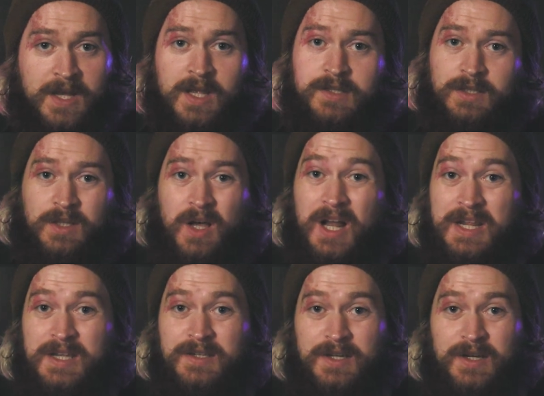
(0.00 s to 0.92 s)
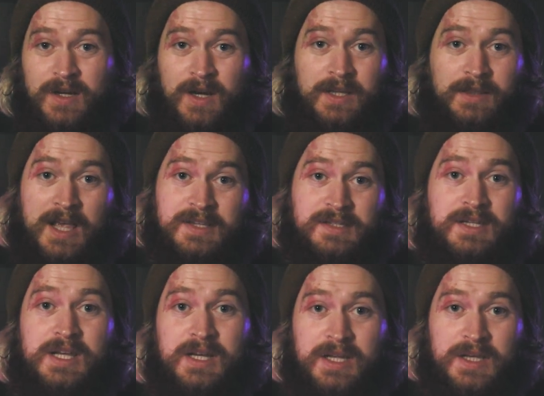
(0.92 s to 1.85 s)
It's a lot easier and less
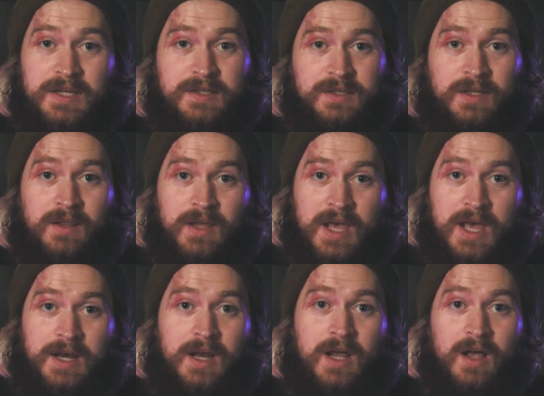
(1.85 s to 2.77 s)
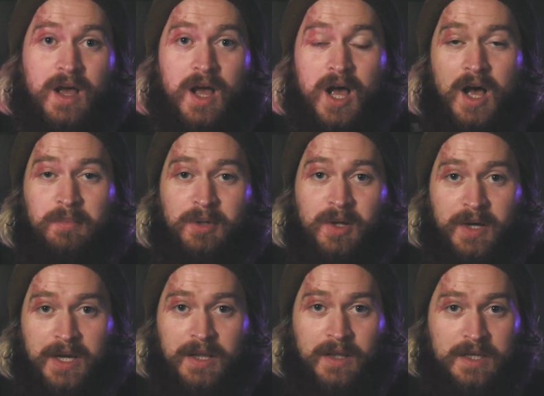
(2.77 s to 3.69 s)
tedious than
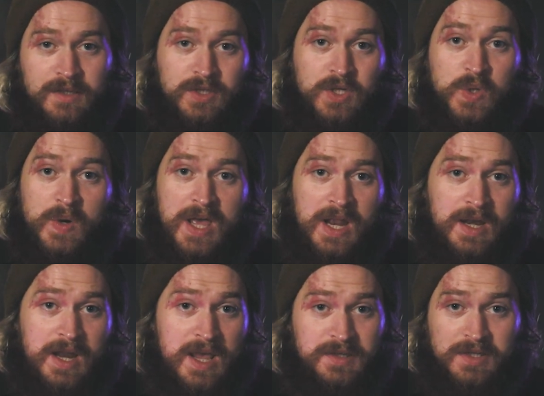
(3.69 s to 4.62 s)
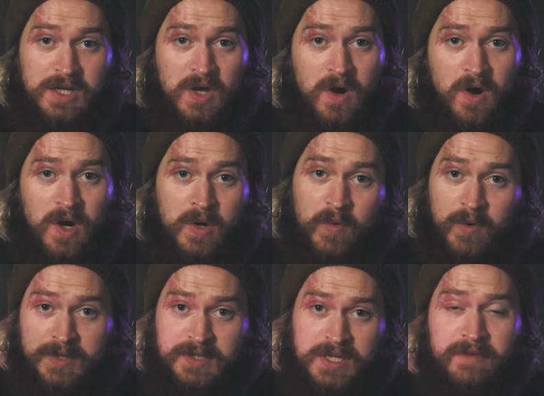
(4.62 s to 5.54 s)
uploading it to an SD card
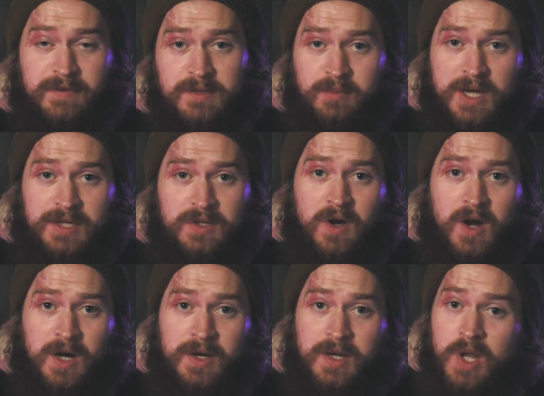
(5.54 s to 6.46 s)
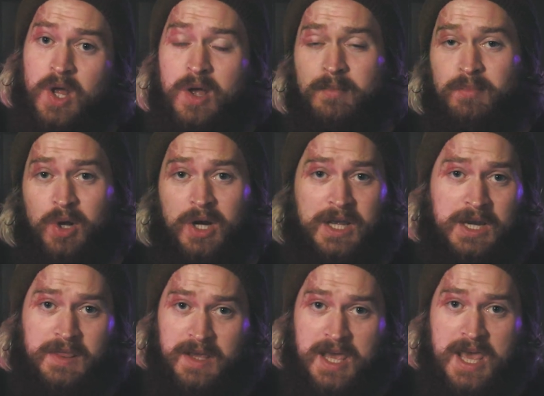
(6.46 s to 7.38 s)
or a CF Express card, putting it
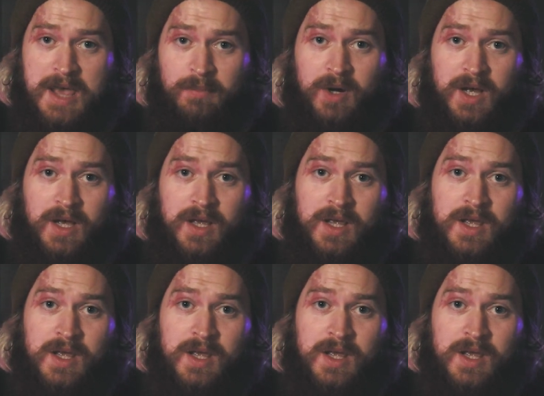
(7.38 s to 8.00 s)
in the camera,